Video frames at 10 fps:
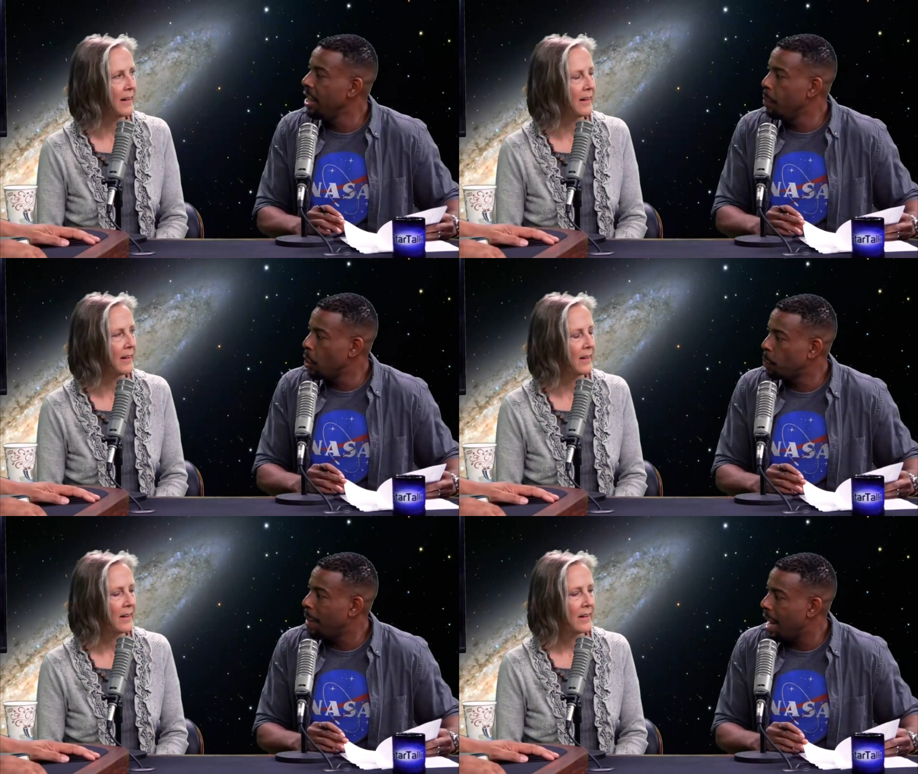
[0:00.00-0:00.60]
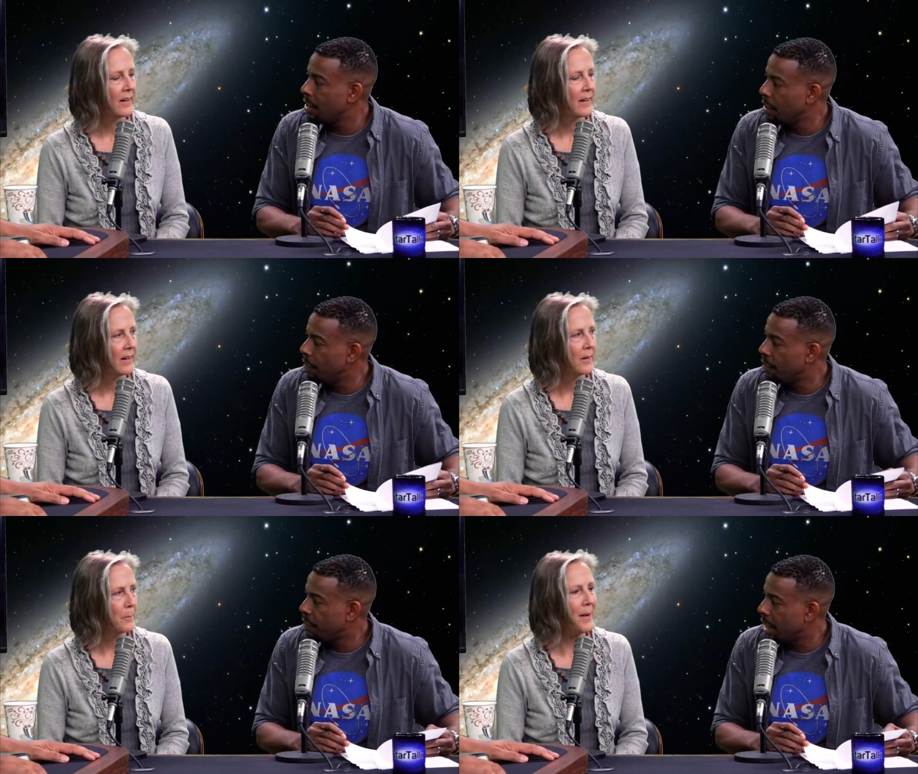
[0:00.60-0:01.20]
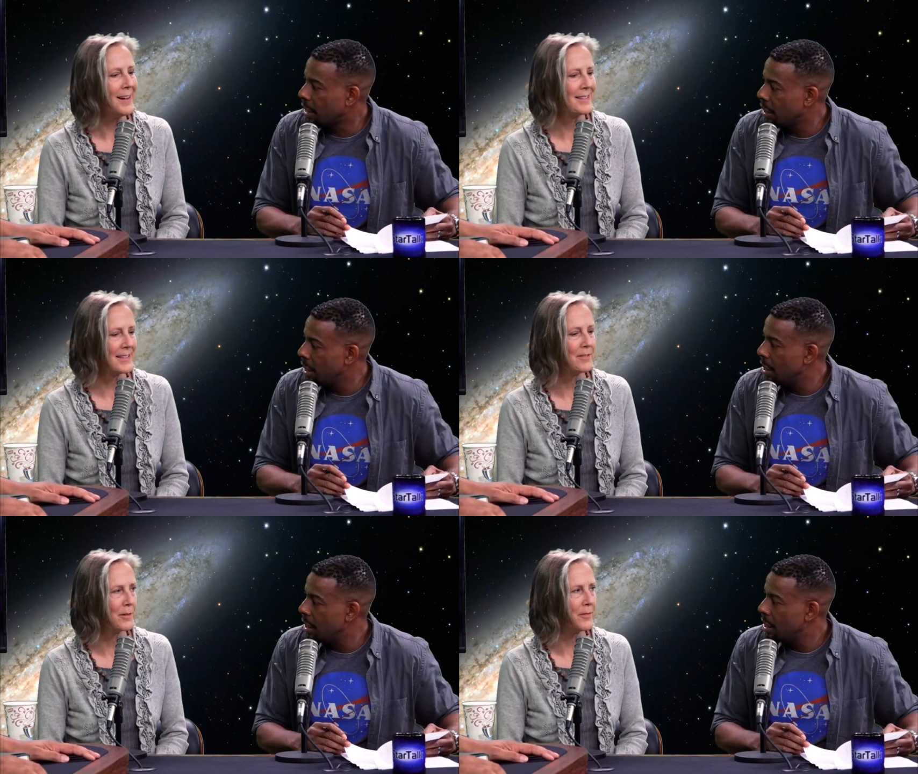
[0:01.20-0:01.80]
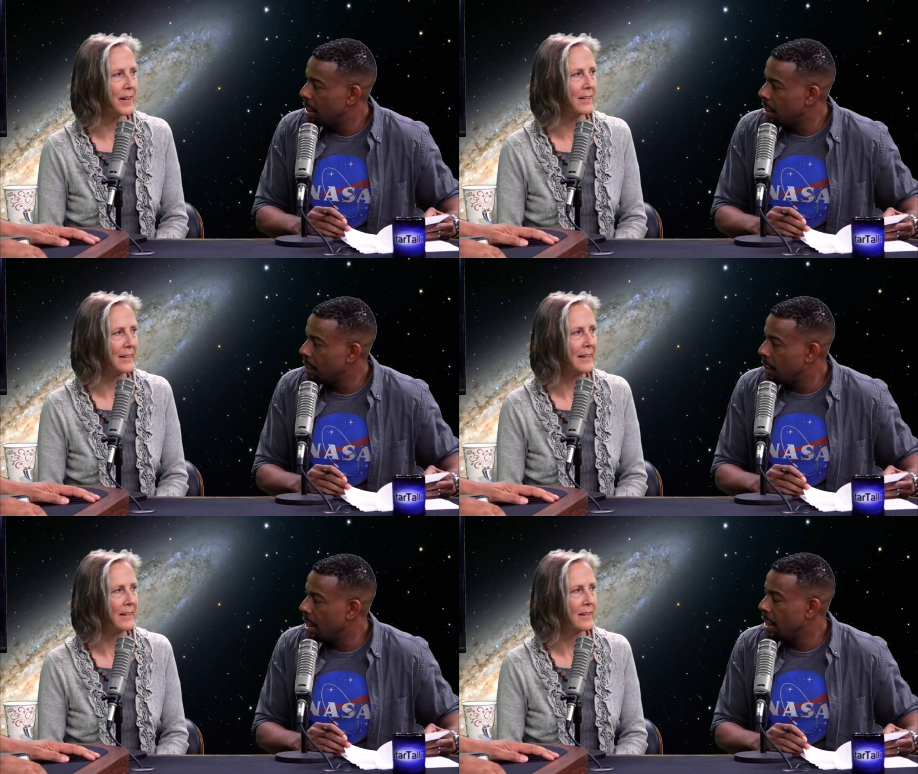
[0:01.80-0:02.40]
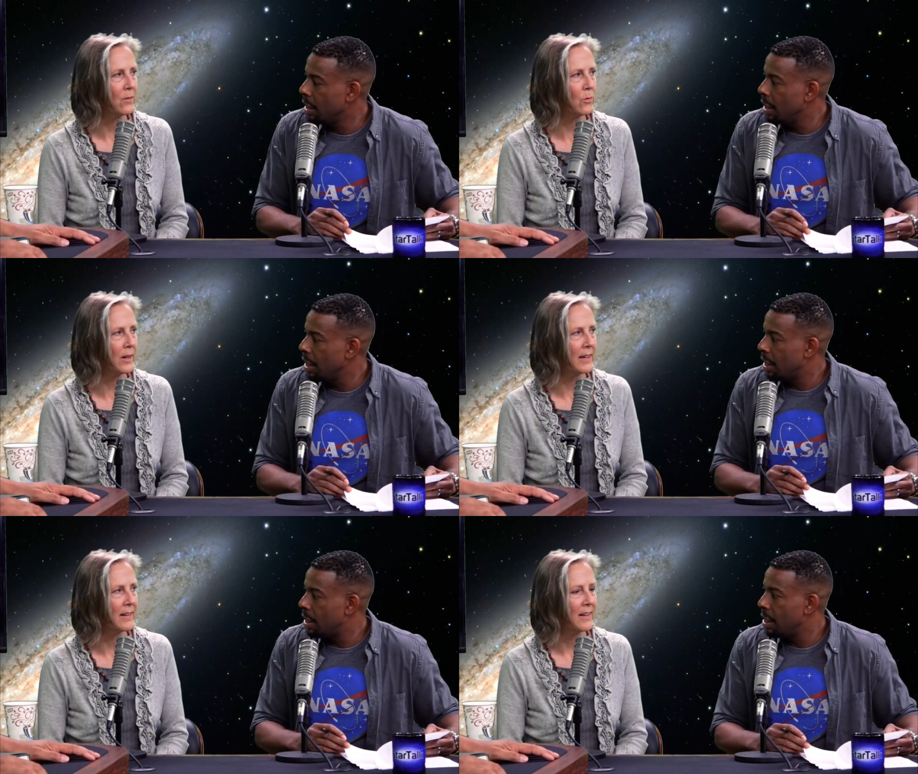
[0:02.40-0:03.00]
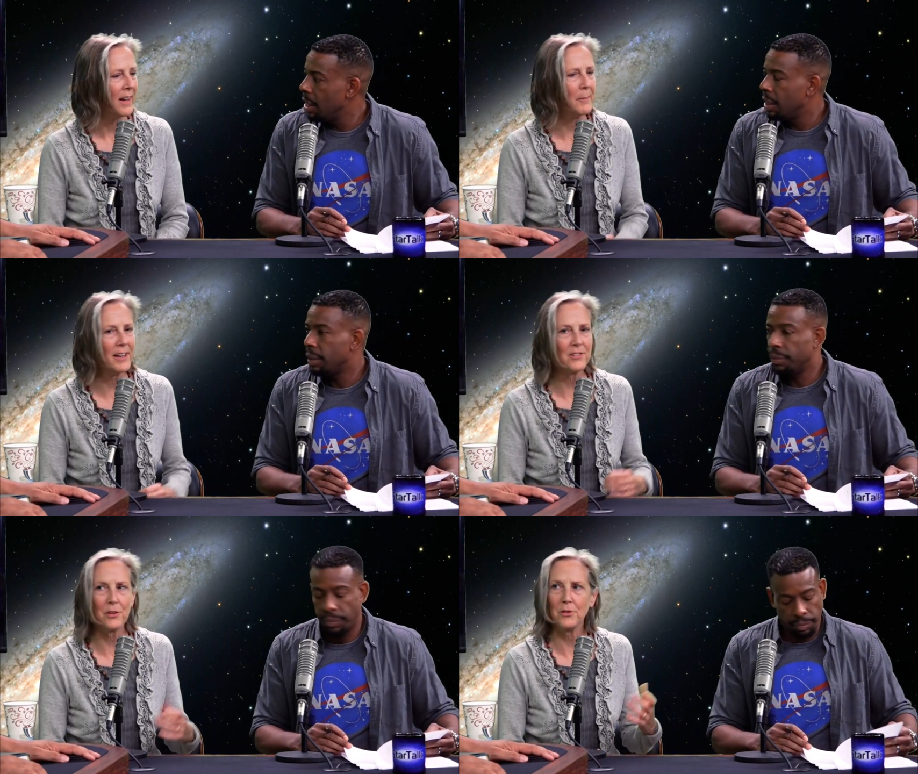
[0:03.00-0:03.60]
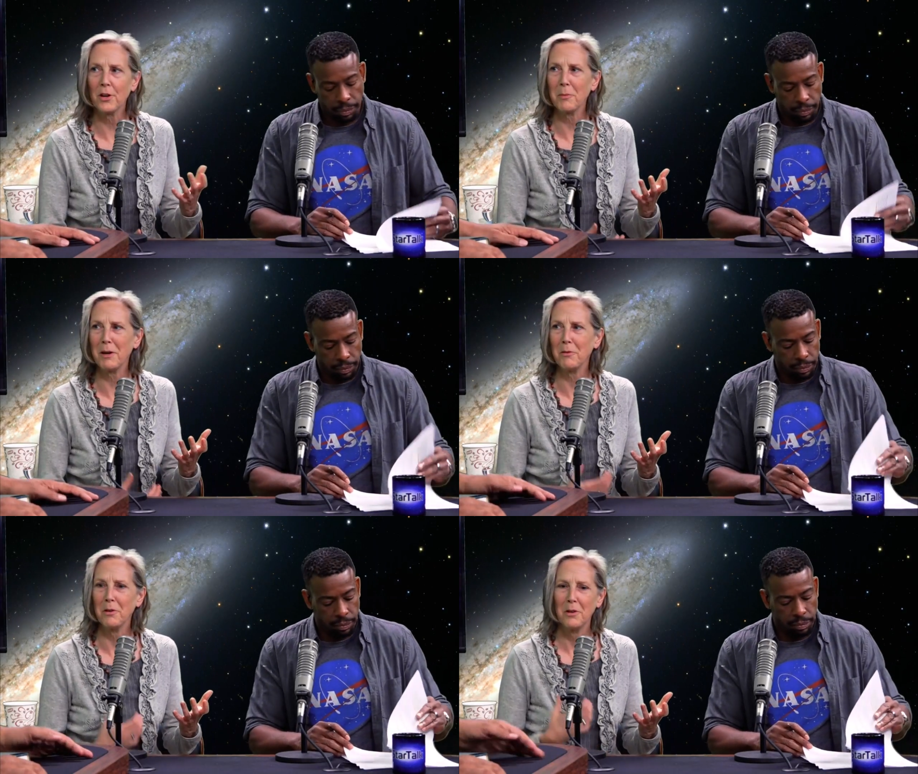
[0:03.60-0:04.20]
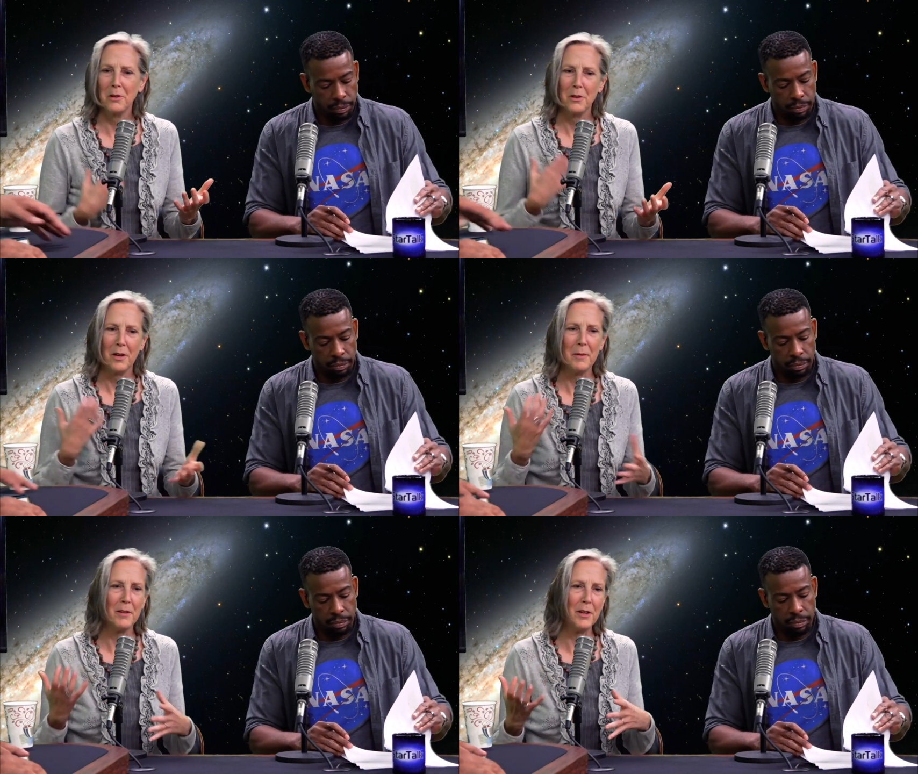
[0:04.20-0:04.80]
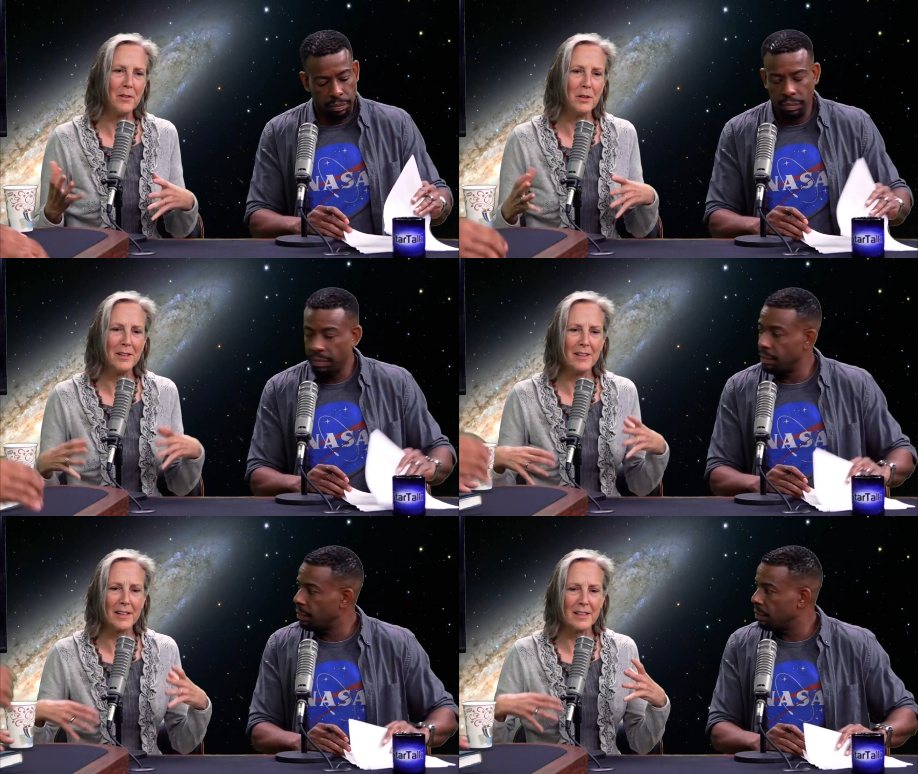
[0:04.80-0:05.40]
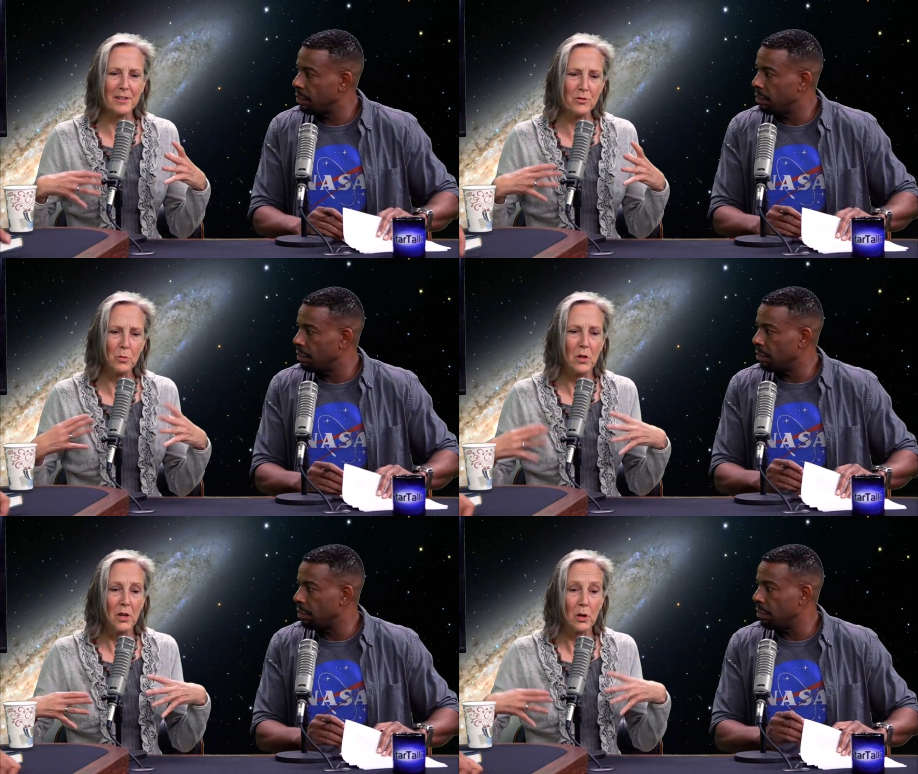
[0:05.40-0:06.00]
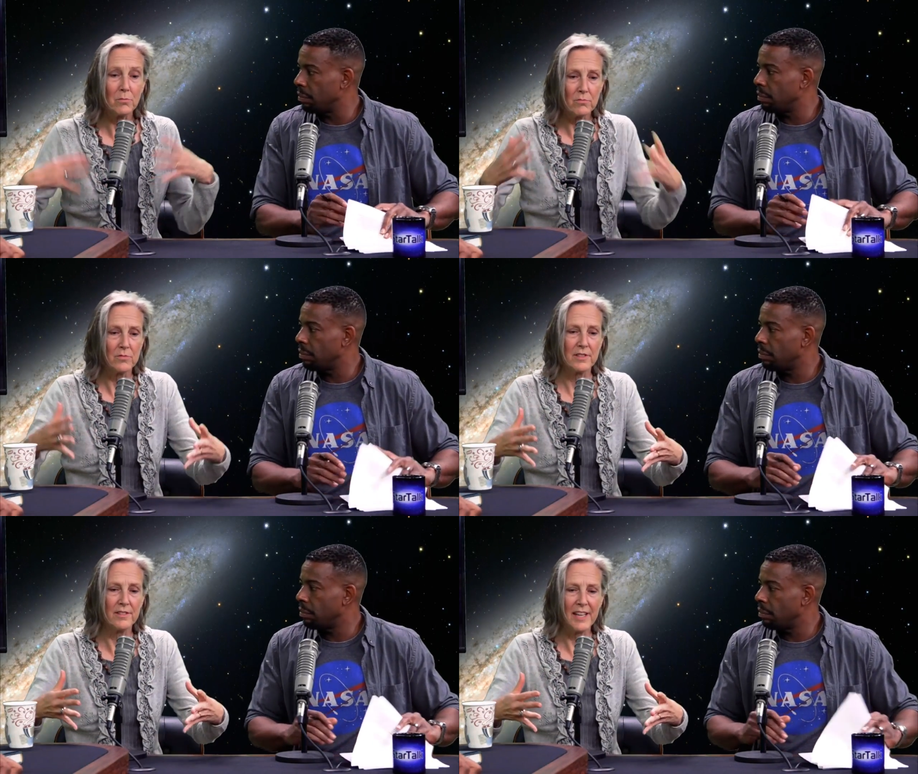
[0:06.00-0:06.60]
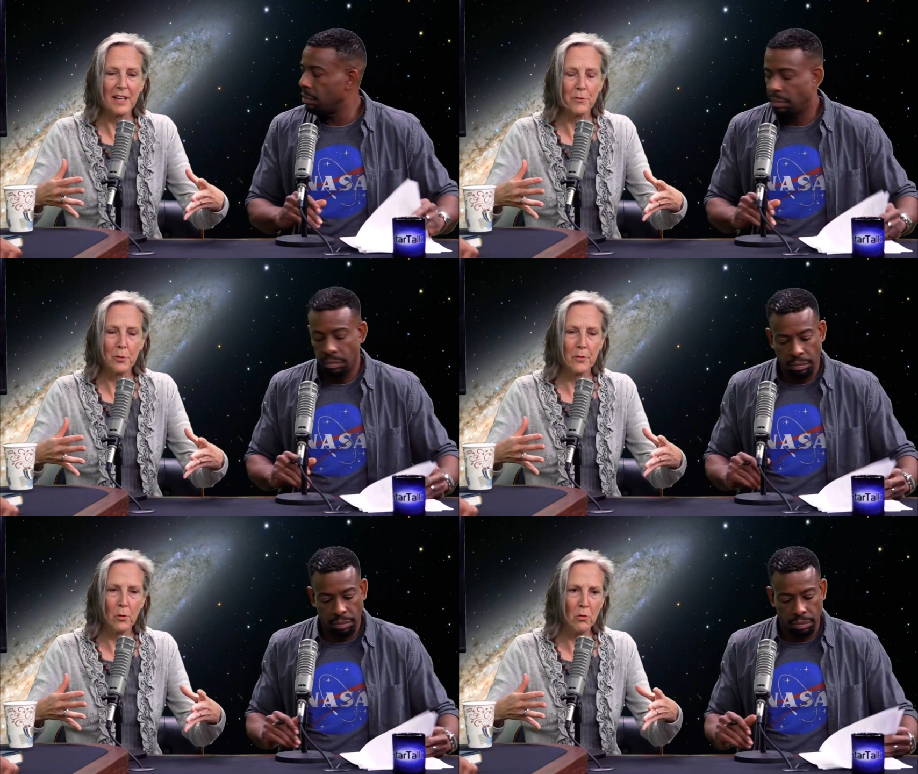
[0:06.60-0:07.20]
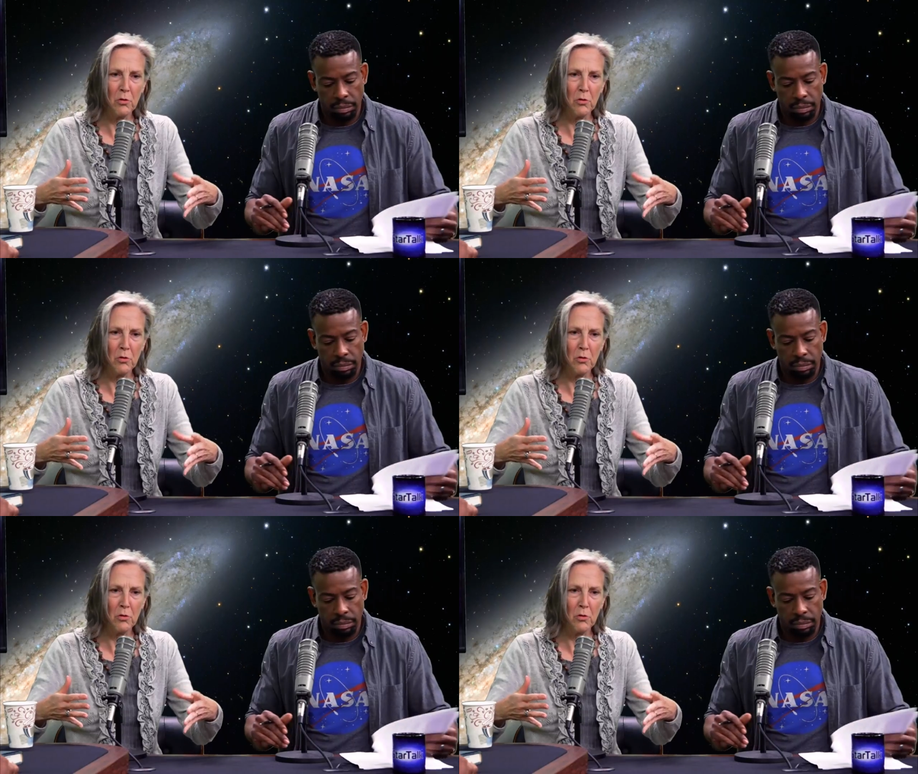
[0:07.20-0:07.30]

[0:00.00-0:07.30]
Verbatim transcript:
Speaker 1: most positive effect. Positive
Speaker 2: effect. Yeah. Right. right. I mean, I guess you could talk about. I mean, if you like taking forward the whole